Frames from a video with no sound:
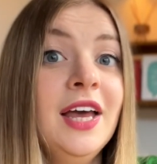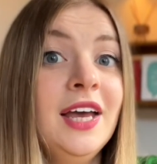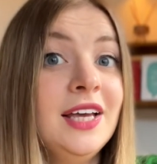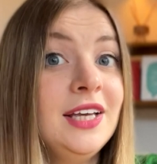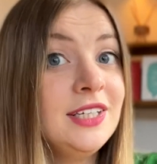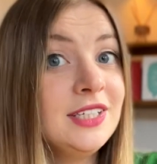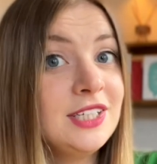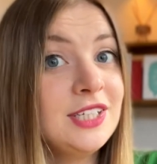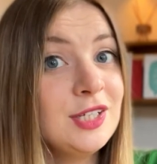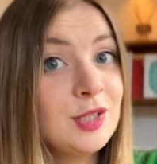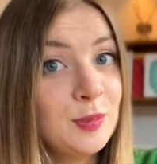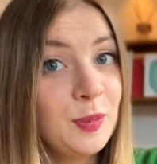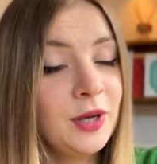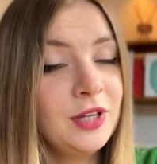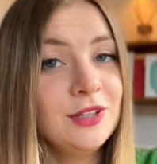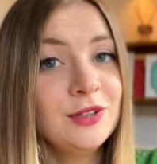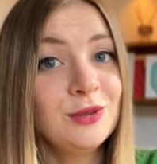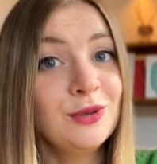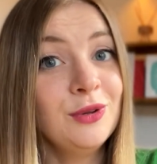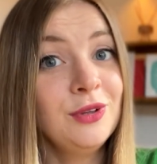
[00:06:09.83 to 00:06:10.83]
Is she
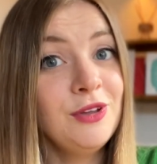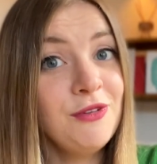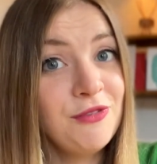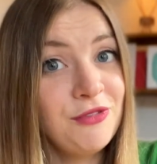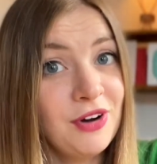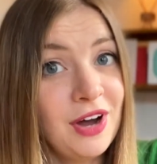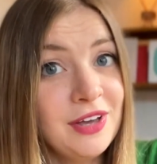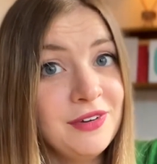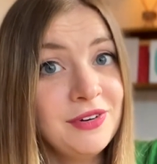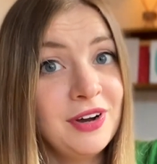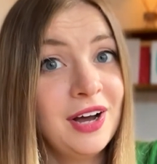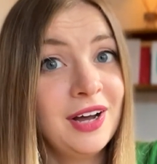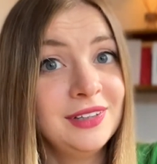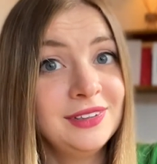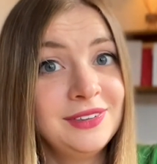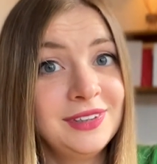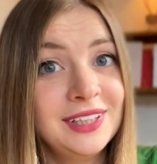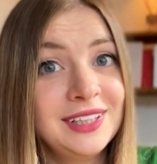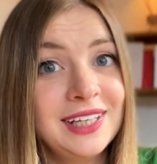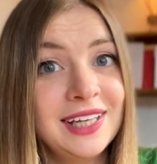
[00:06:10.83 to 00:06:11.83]
spending only
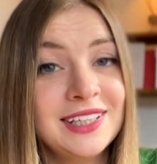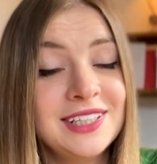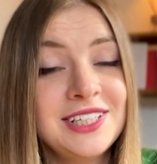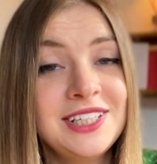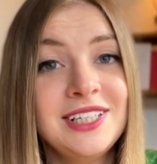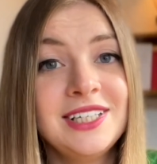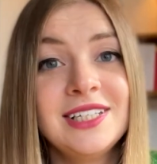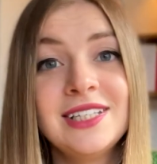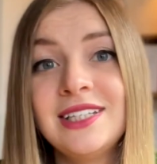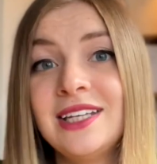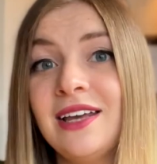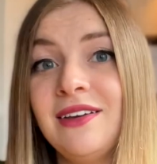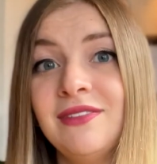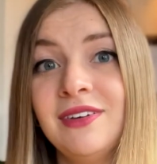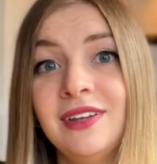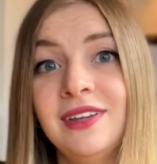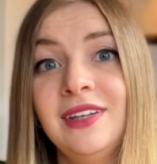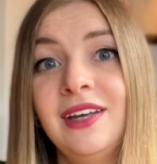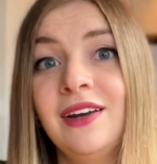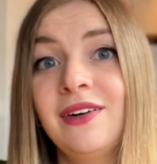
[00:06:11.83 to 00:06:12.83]
500 and she's
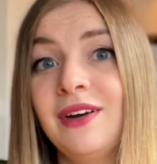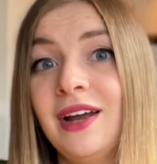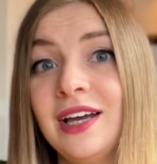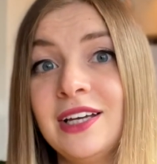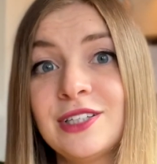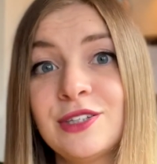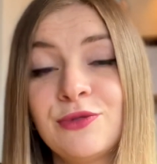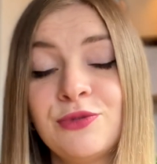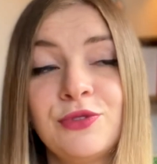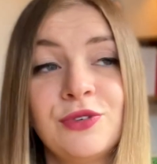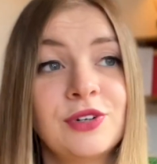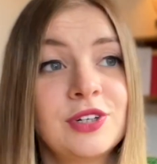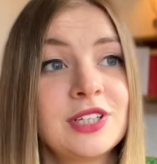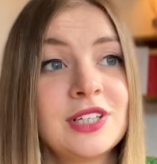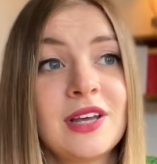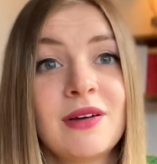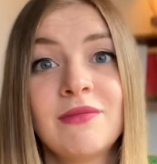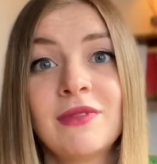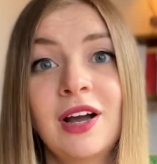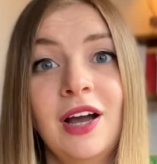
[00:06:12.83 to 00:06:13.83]
saving the rest for
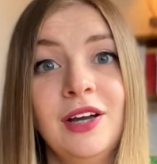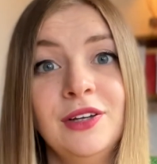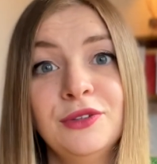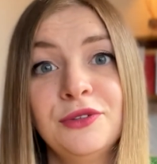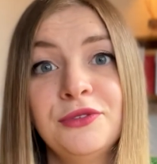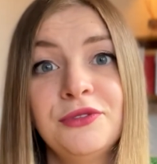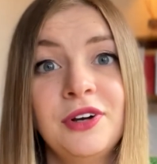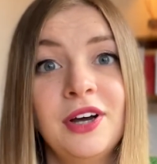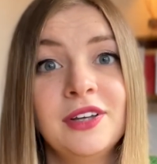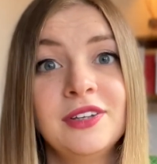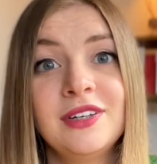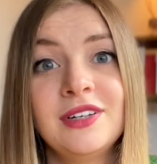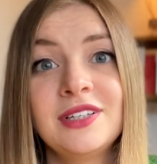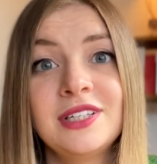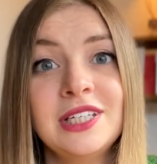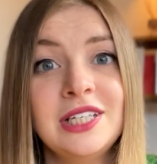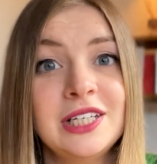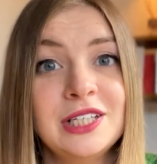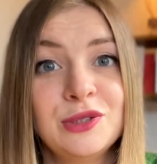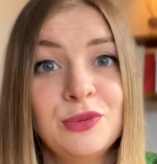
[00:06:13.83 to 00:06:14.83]
some kind of other
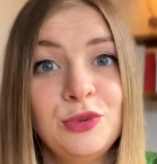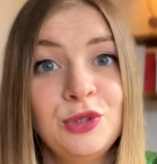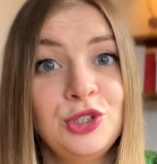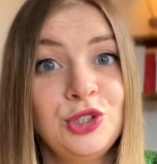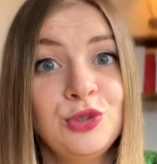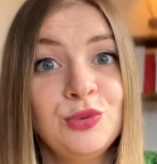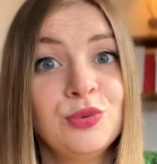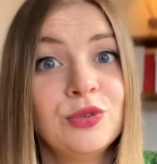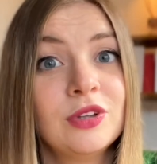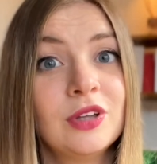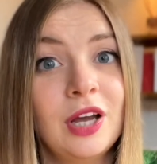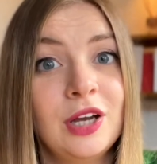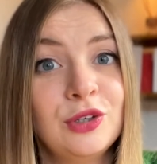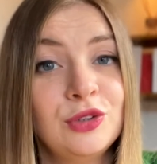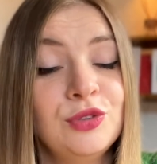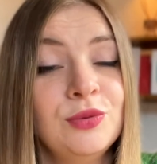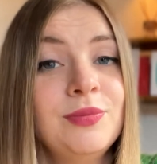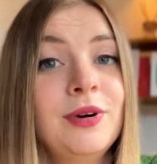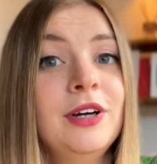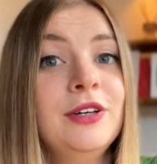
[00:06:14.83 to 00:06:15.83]
things which she would like
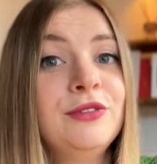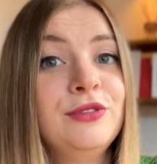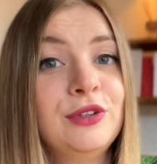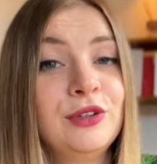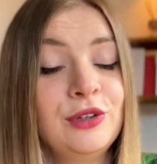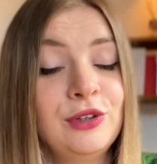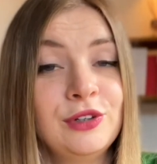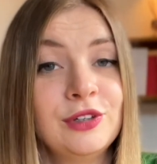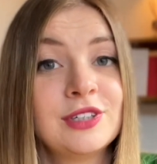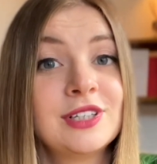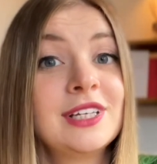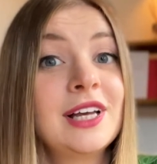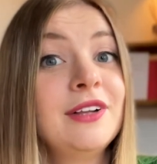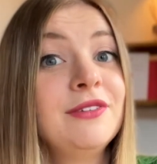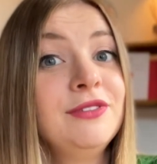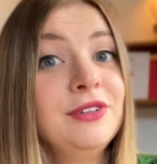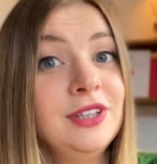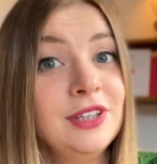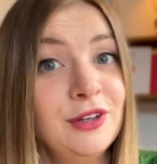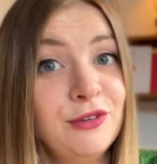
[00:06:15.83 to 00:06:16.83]
to buy for
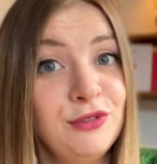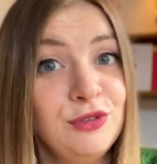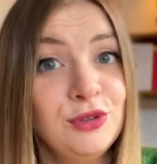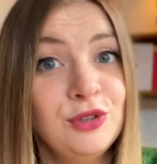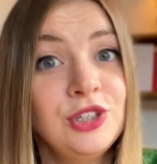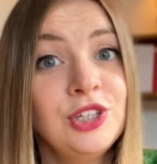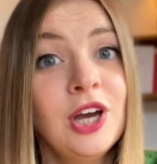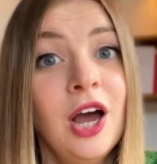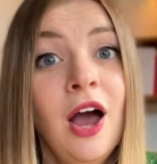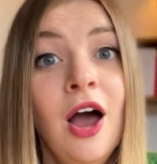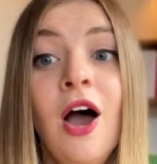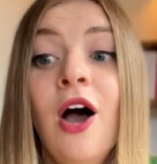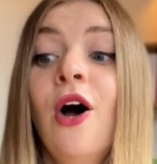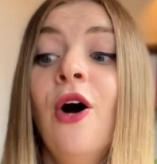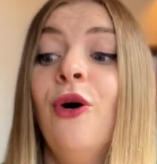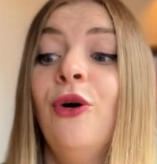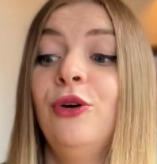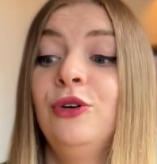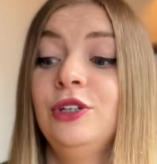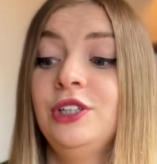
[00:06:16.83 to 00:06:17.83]
herself in the future,
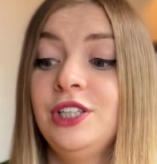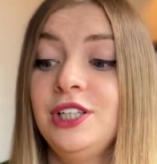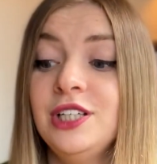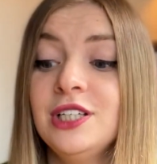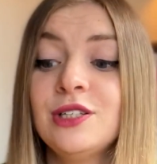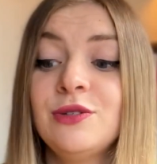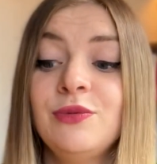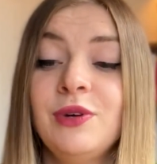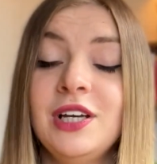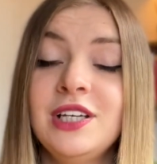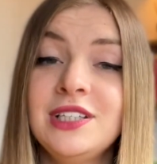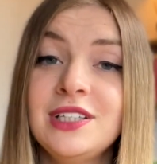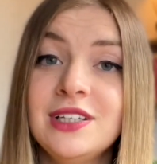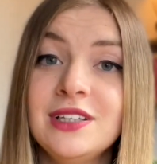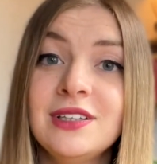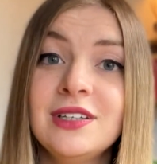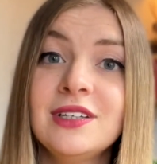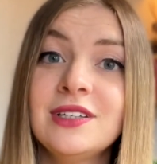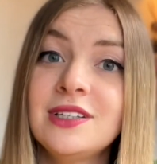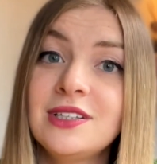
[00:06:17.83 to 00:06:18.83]
or she is wasting
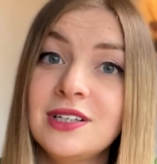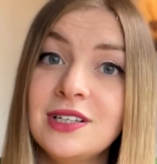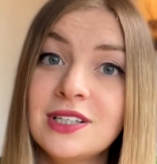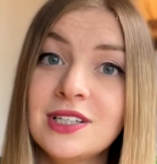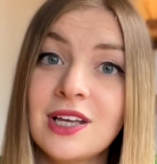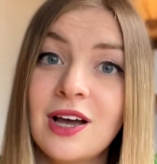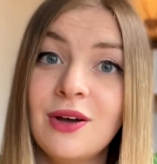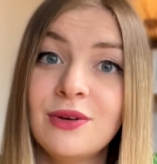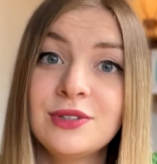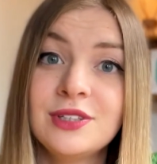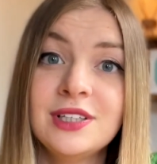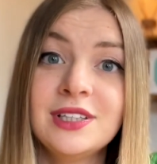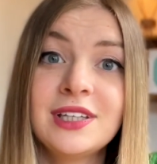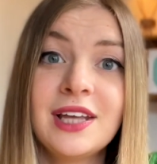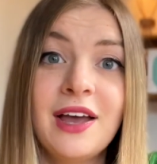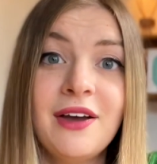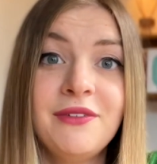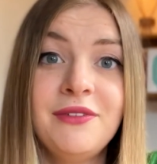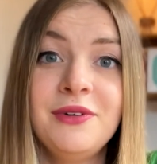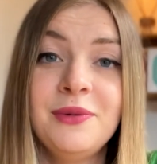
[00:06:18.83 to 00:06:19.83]
this 3,000
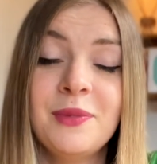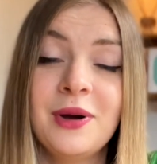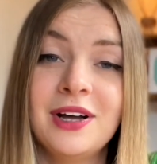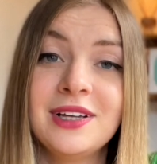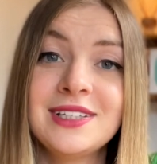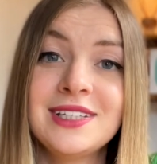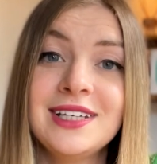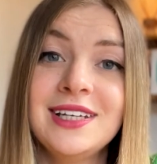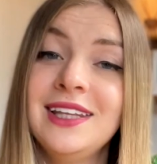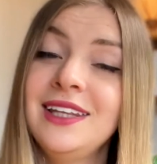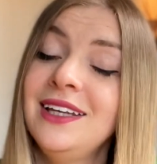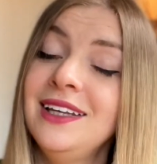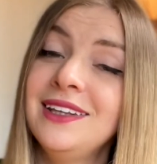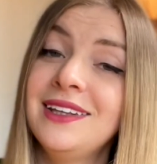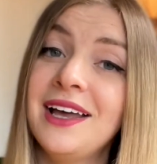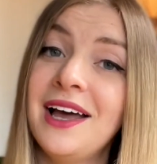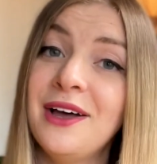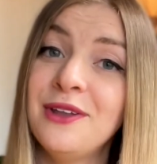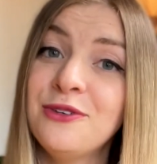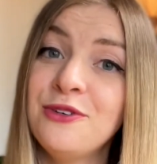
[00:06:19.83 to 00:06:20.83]
every month, in
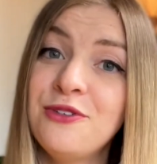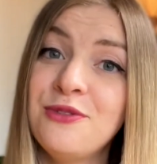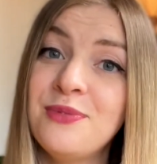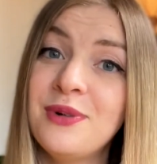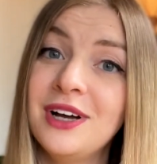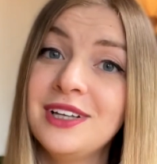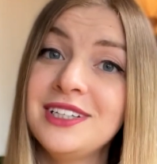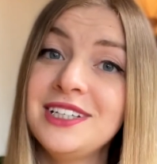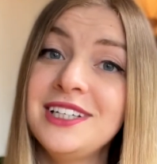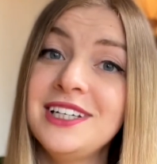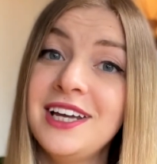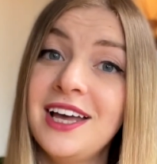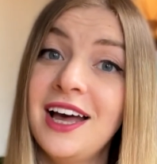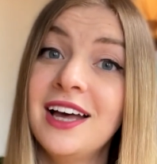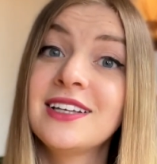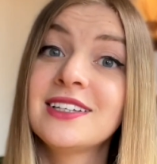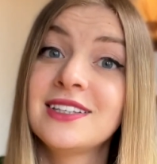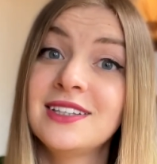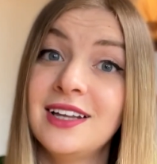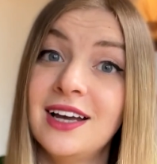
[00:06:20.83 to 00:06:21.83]
the end of month she
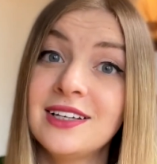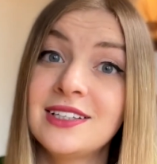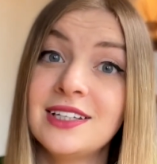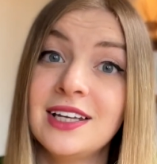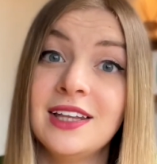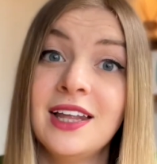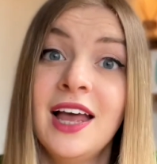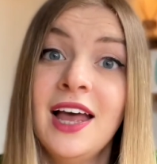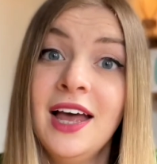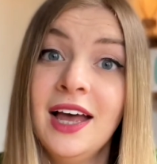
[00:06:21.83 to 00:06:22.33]
has nothing?